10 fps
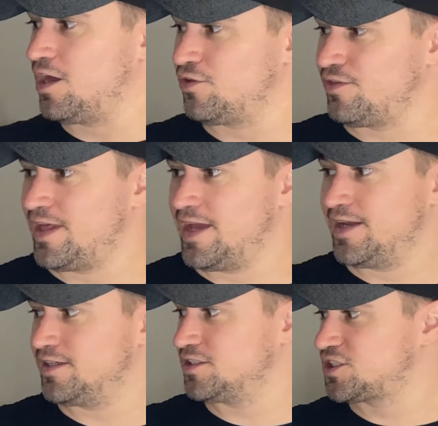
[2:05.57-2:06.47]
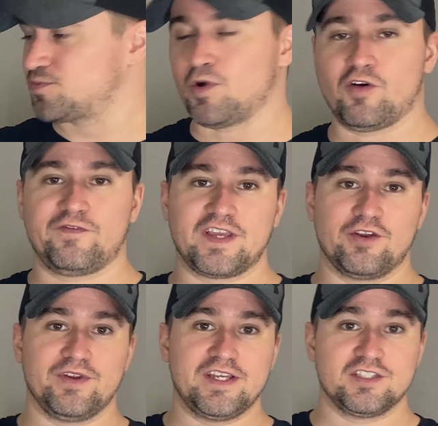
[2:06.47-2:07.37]
other than small
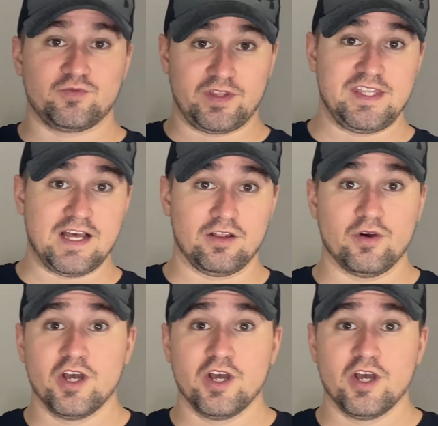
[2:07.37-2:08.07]
figurines with yellow.